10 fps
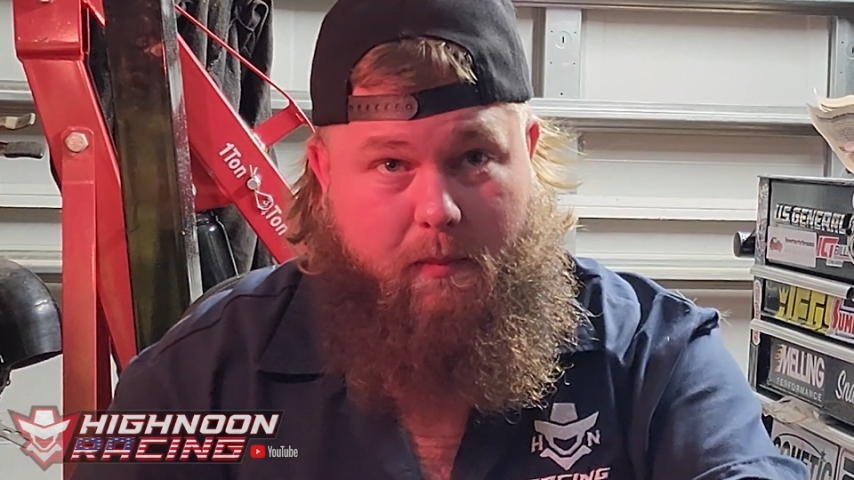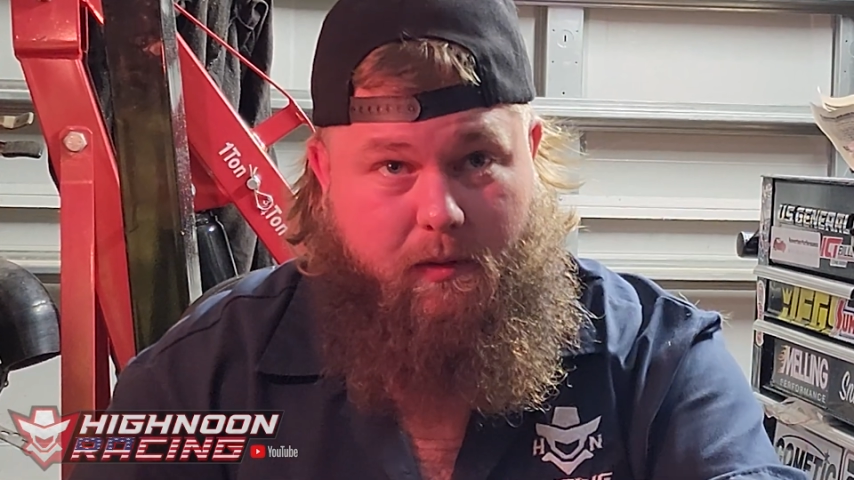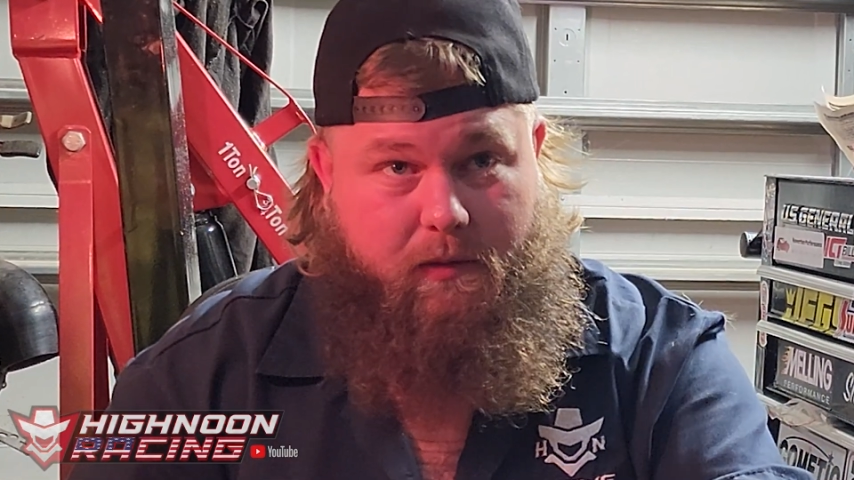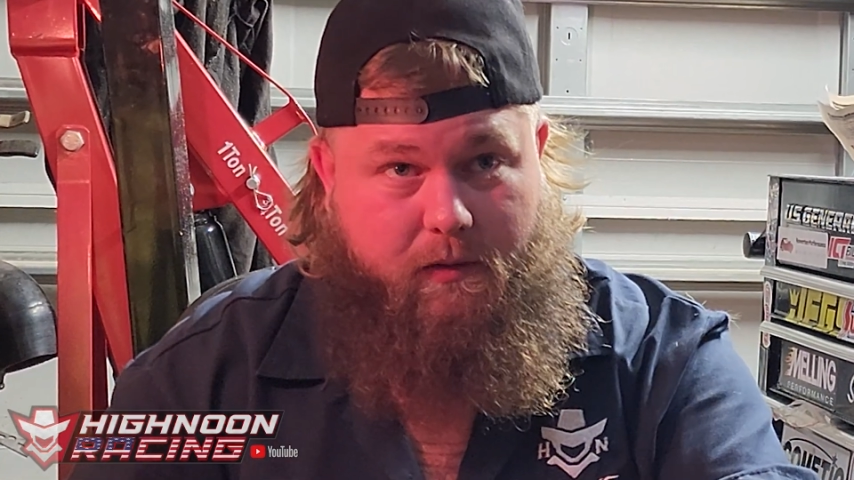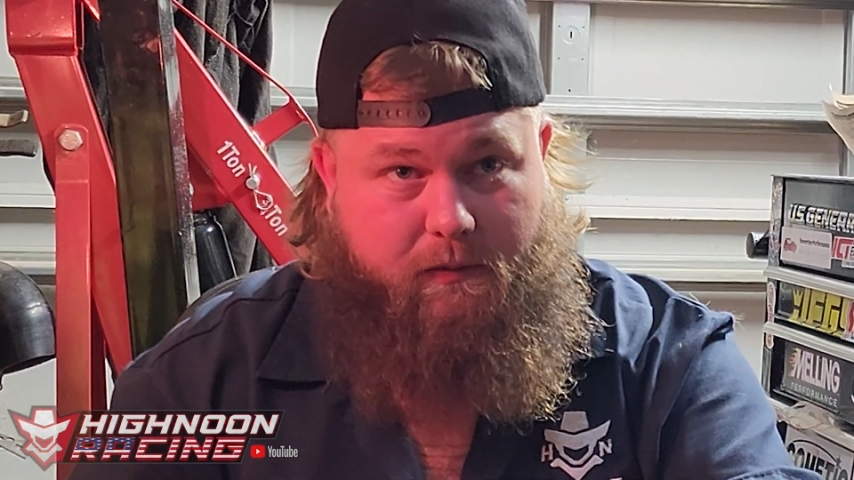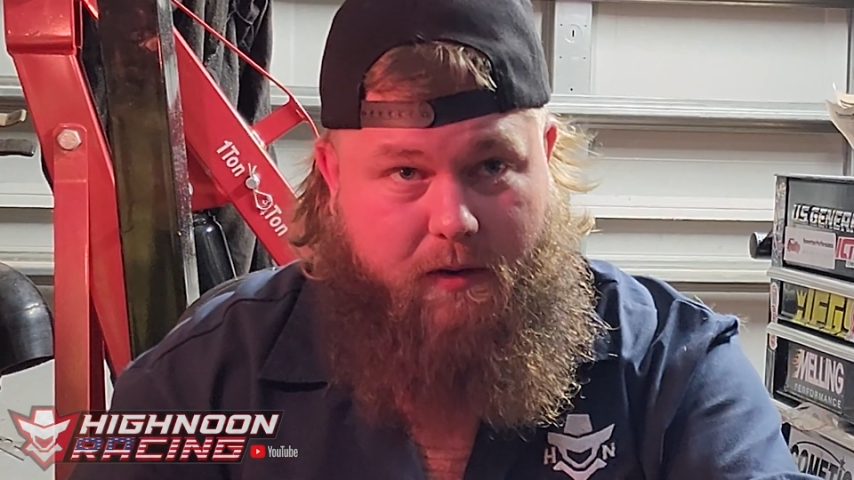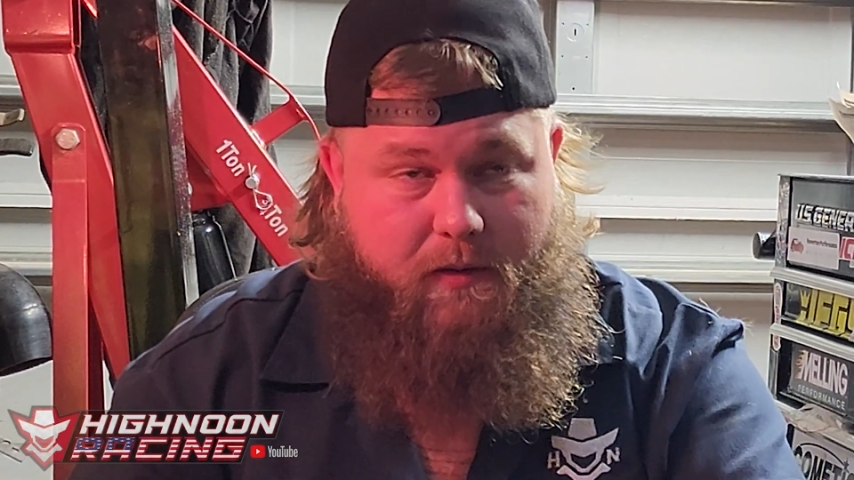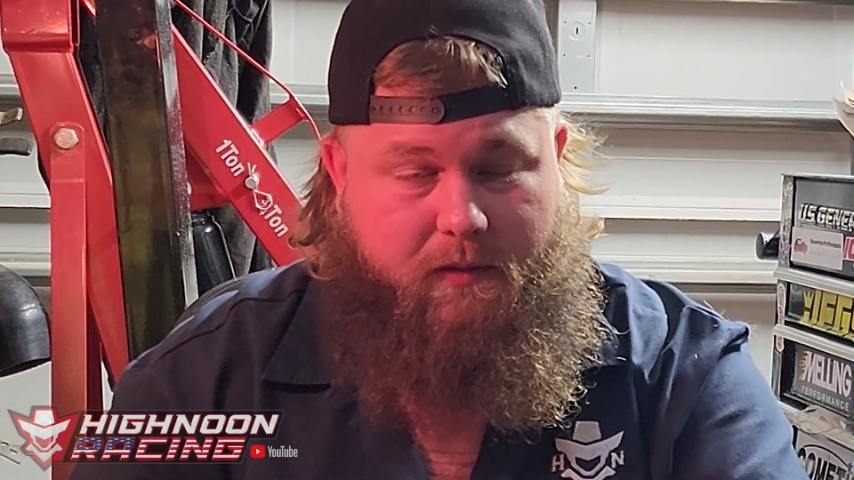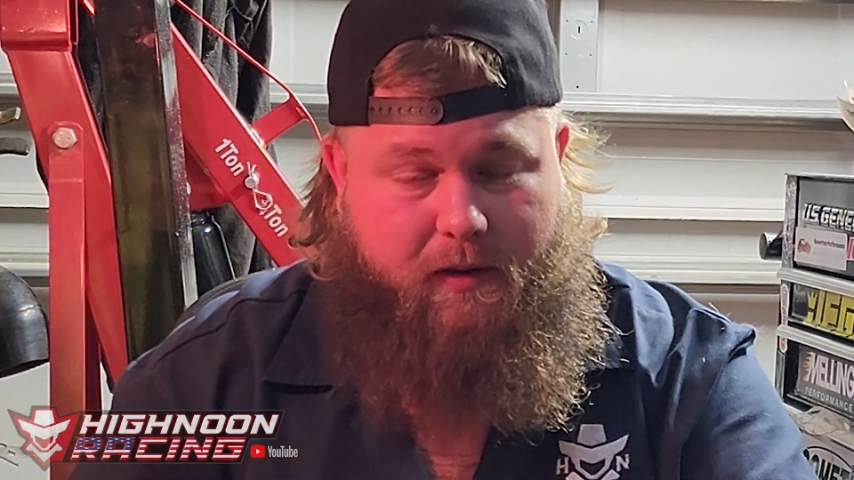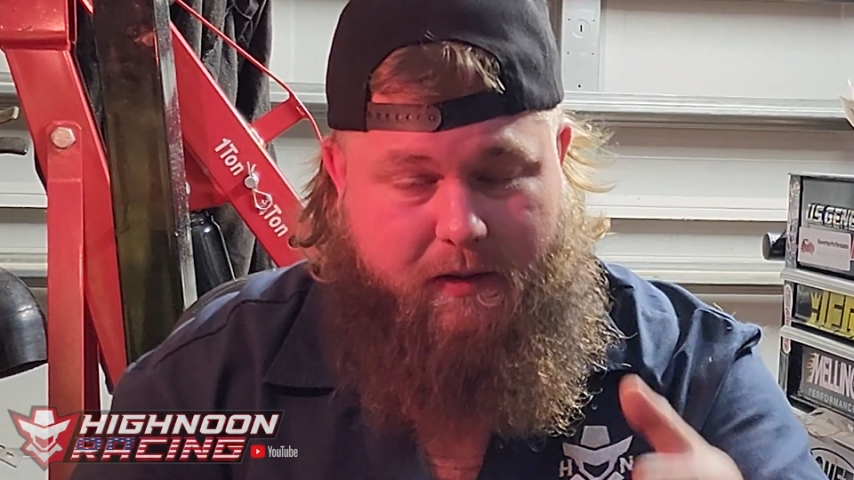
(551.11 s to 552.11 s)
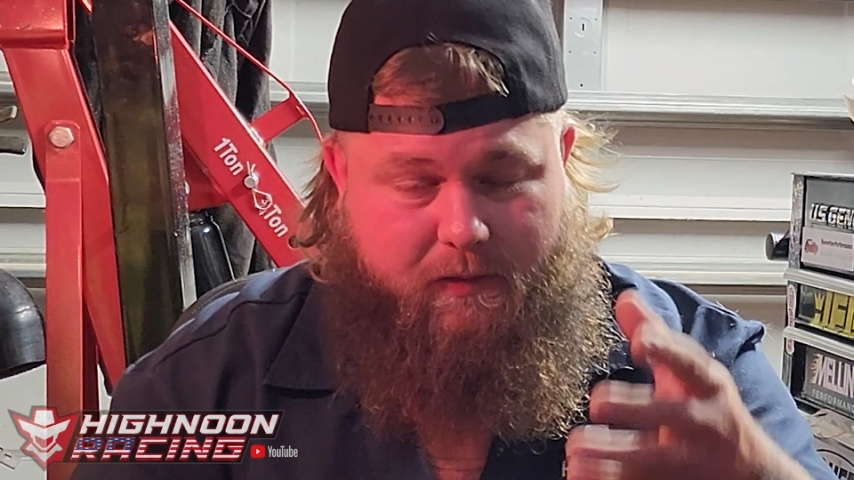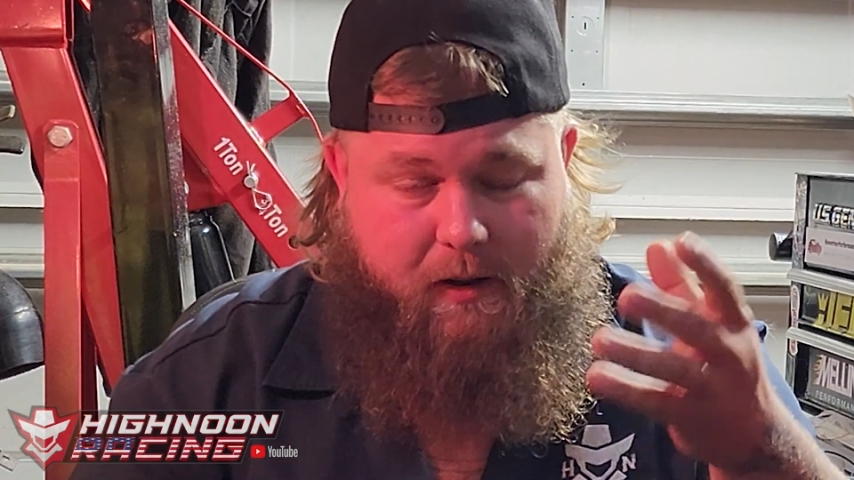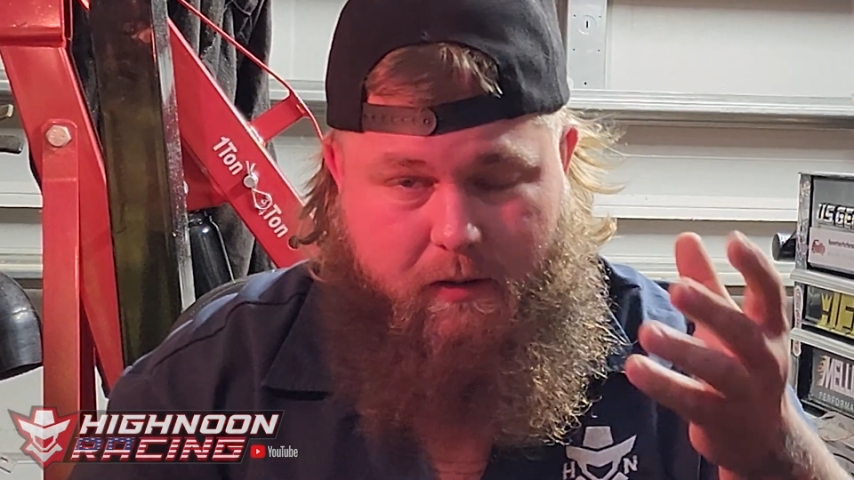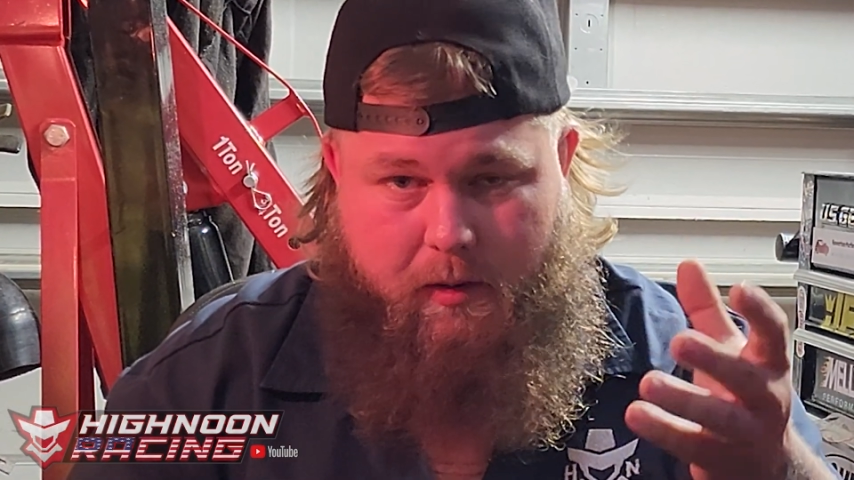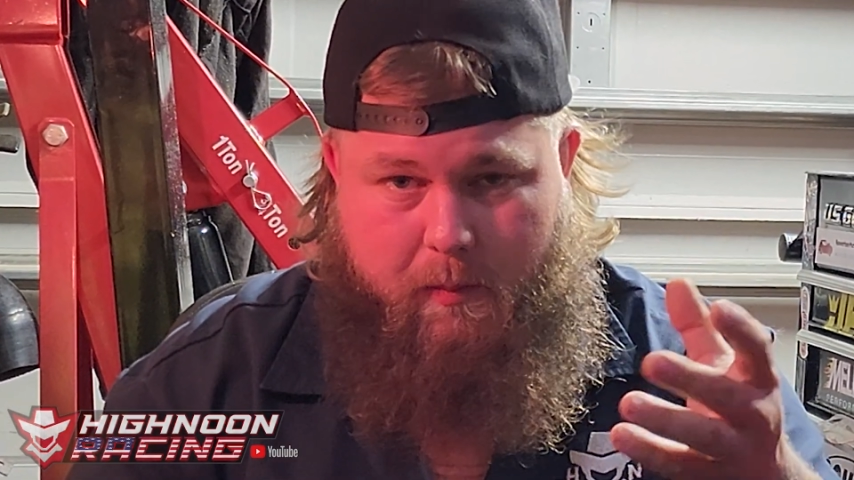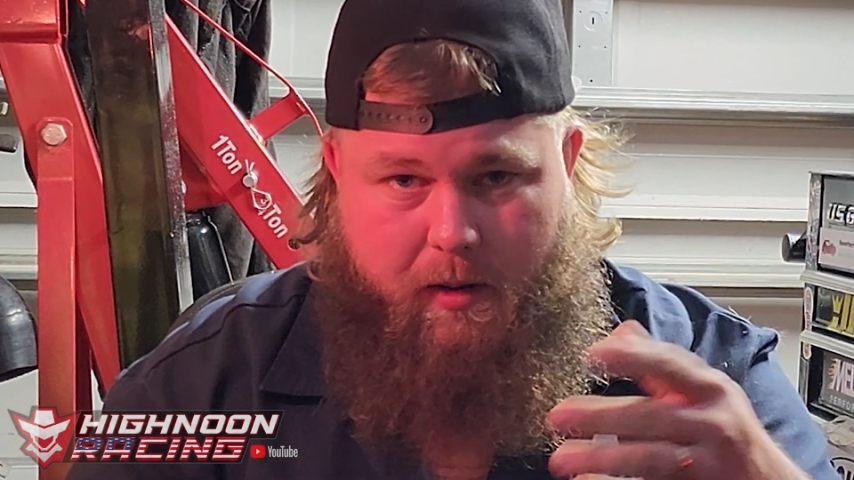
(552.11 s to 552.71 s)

bolts in first and I snugged them